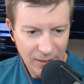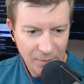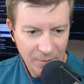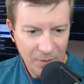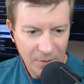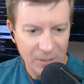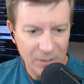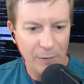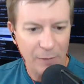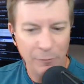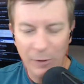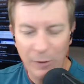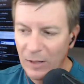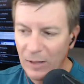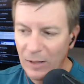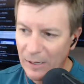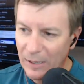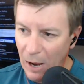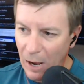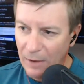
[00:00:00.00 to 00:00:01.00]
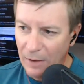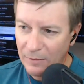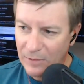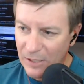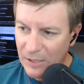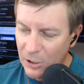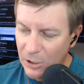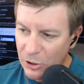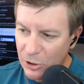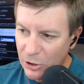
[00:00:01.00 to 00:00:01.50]
Because I felt like I
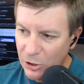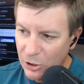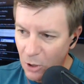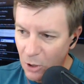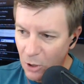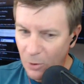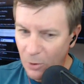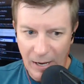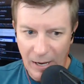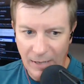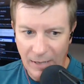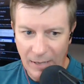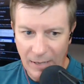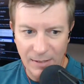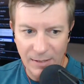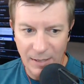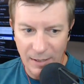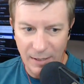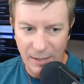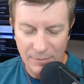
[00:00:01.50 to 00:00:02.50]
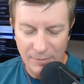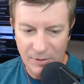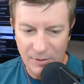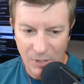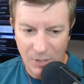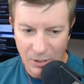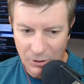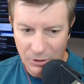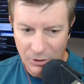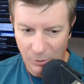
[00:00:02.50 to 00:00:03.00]
did a show and it's
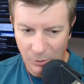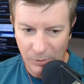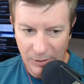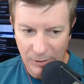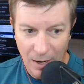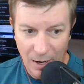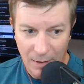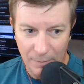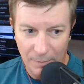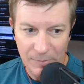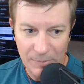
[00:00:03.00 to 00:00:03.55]
not showing up.